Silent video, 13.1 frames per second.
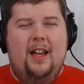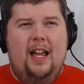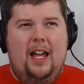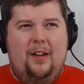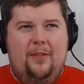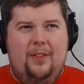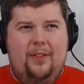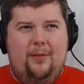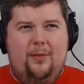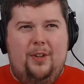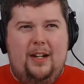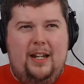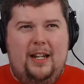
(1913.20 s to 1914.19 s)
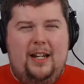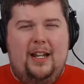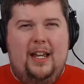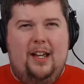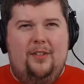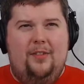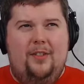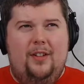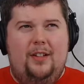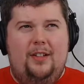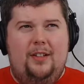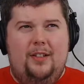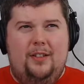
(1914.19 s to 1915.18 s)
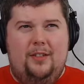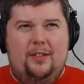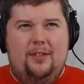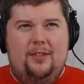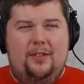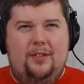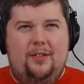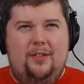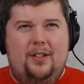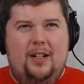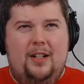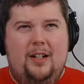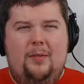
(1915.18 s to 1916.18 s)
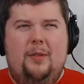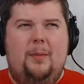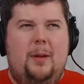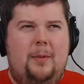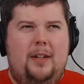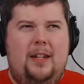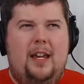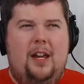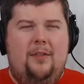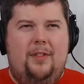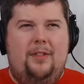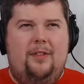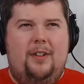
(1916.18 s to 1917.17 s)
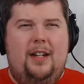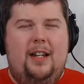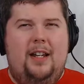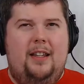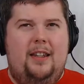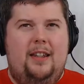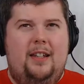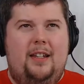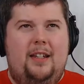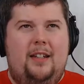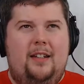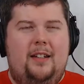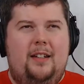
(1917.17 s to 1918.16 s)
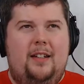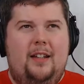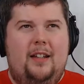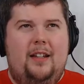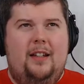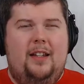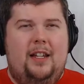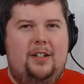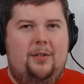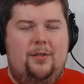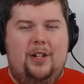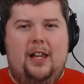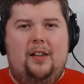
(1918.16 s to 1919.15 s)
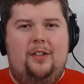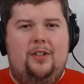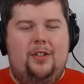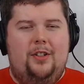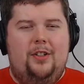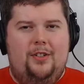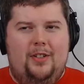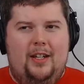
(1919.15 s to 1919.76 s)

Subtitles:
Alpha 3, Alpha 2. I mean, it might be Alpha 3 and then like New Challengers